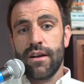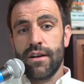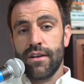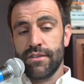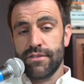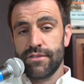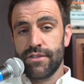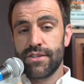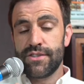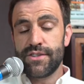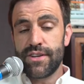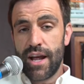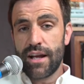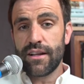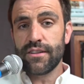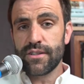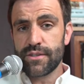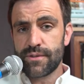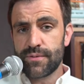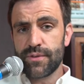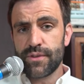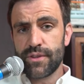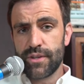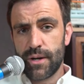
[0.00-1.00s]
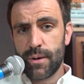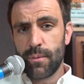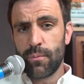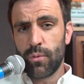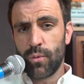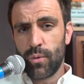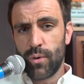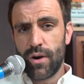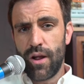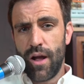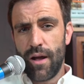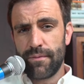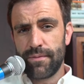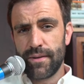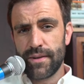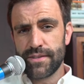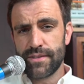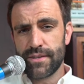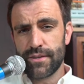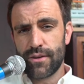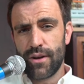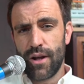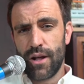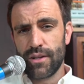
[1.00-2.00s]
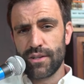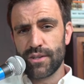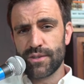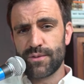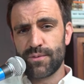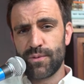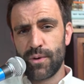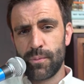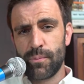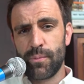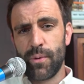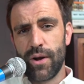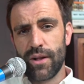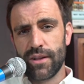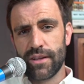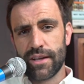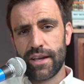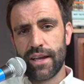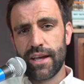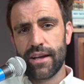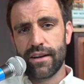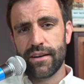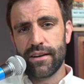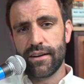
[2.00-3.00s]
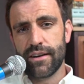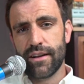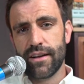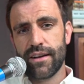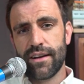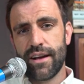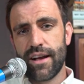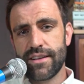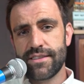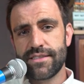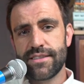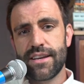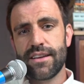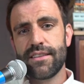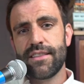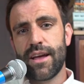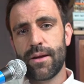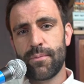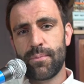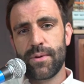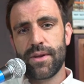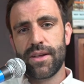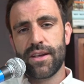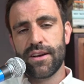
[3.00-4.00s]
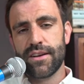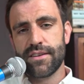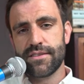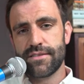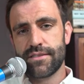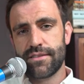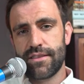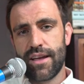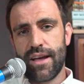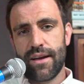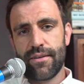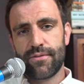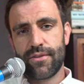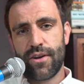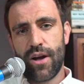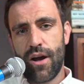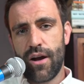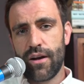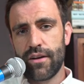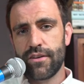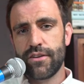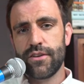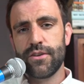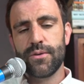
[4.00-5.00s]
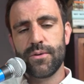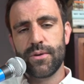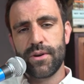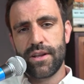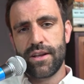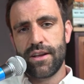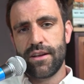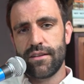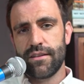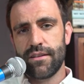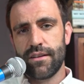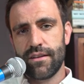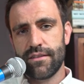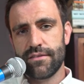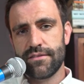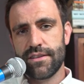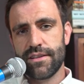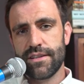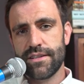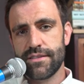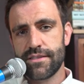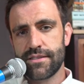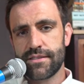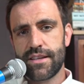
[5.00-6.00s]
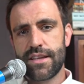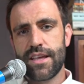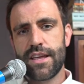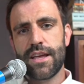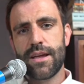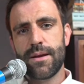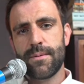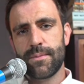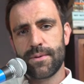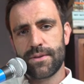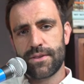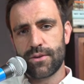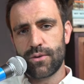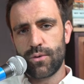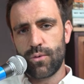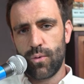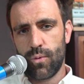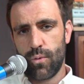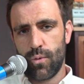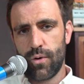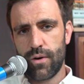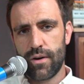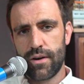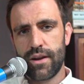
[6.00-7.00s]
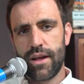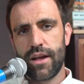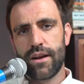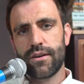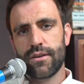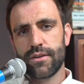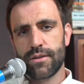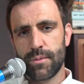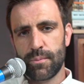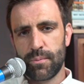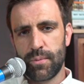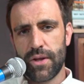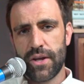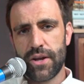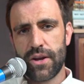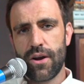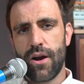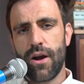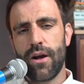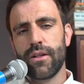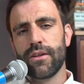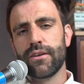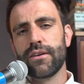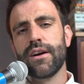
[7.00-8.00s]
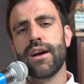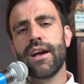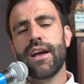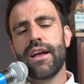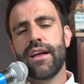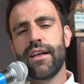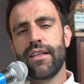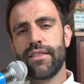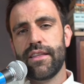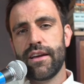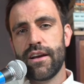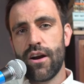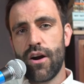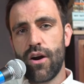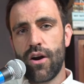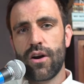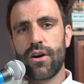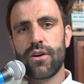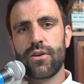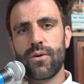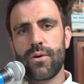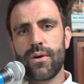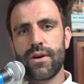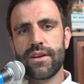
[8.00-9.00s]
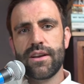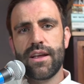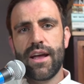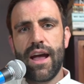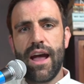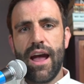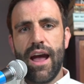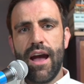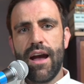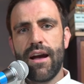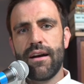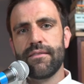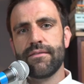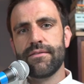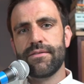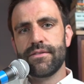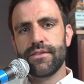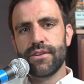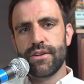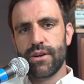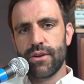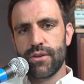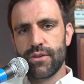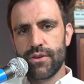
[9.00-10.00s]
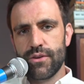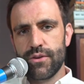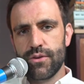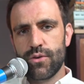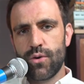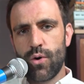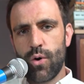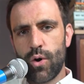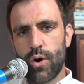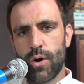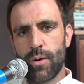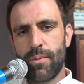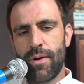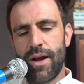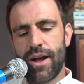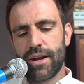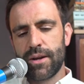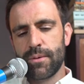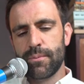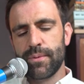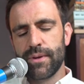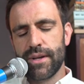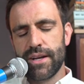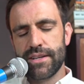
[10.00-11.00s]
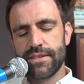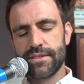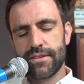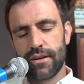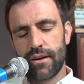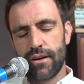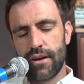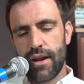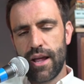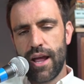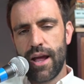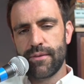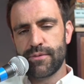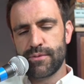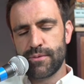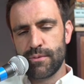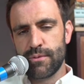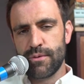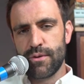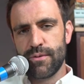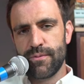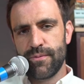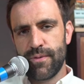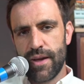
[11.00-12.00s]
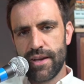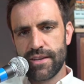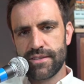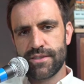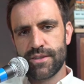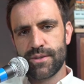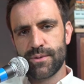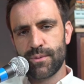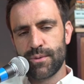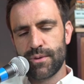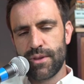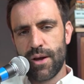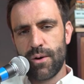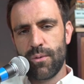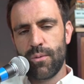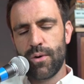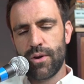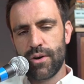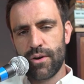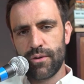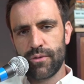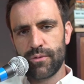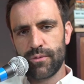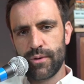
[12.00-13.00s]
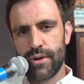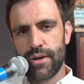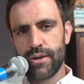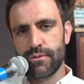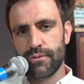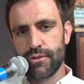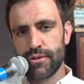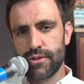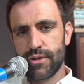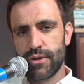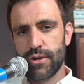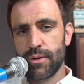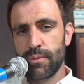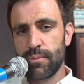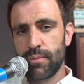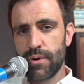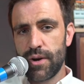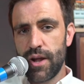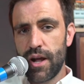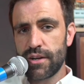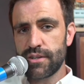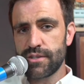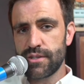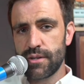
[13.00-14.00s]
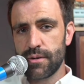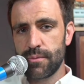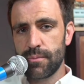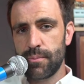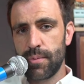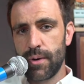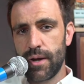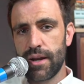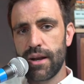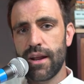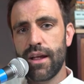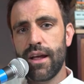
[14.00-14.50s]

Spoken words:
to challenge for the number 1 offense in college football again. And I say that because they have continuity in scheme, at the coordinator, at the play caller. They are going to have, the new quarterback in place. They're going to have some new faces with that 103 in returning production. But,